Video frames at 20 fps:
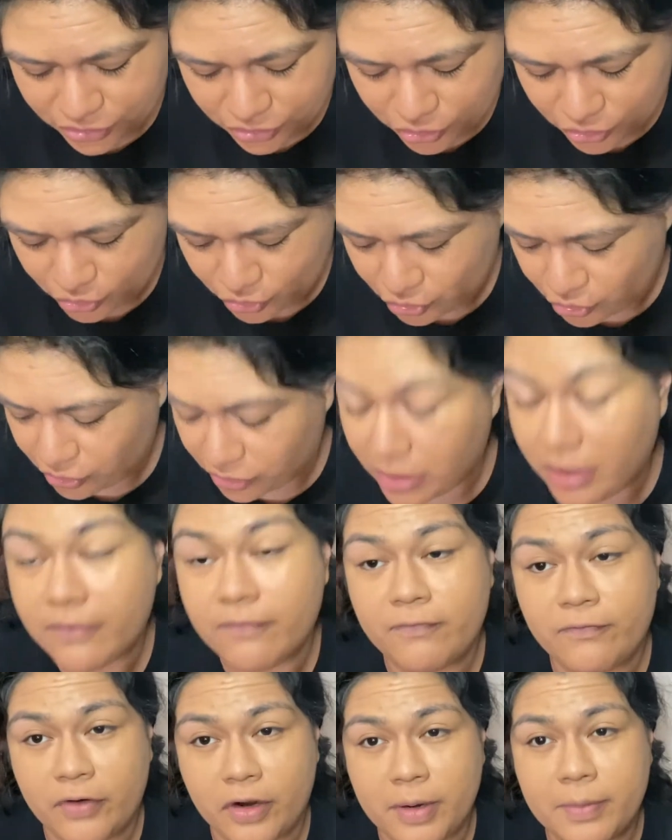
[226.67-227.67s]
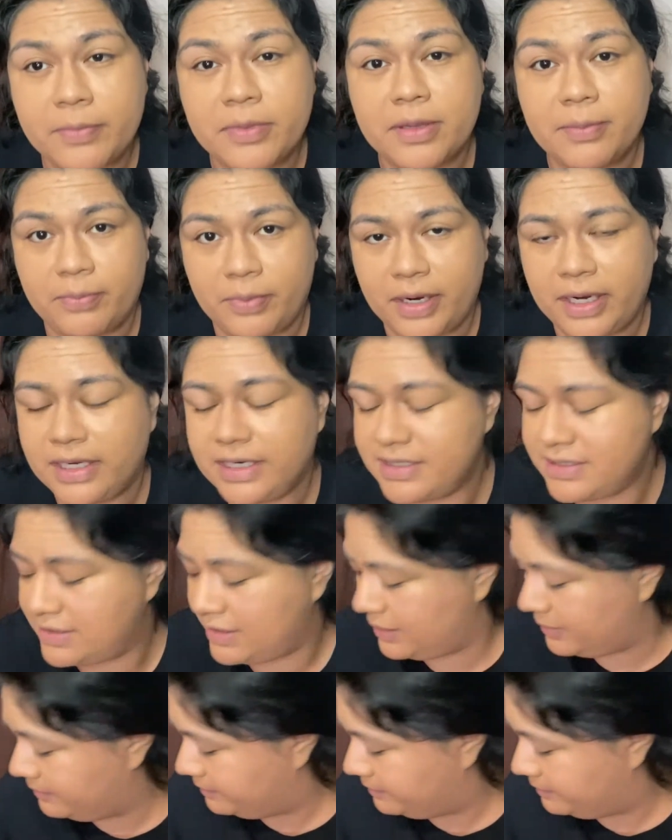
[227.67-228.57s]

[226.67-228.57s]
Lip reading: to confirm the pregnancy,